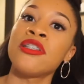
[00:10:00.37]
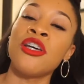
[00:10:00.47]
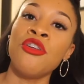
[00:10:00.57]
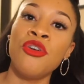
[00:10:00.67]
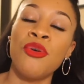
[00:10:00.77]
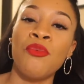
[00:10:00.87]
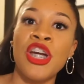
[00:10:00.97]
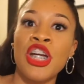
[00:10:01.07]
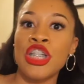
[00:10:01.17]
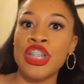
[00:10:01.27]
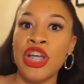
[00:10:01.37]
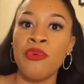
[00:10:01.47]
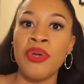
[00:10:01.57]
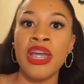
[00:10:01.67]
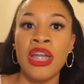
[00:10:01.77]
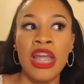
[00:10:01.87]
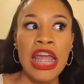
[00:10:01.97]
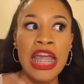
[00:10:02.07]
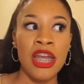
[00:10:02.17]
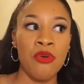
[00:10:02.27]
So you can wear your sew-in
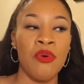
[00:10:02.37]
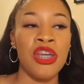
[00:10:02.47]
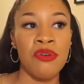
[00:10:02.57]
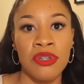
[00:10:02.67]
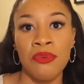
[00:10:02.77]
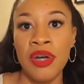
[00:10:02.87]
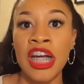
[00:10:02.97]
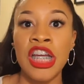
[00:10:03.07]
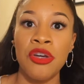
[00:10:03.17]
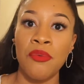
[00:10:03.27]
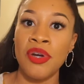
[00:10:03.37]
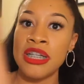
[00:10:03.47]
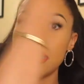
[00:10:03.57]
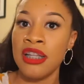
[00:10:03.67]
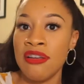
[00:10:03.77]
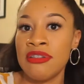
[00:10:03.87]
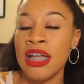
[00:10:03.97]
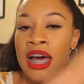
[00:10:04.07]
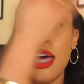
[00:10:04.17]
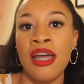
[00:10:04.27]
any way you want to wear can wear it to the left
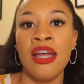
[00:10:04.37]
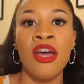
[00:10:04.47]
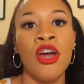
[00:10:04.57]
side,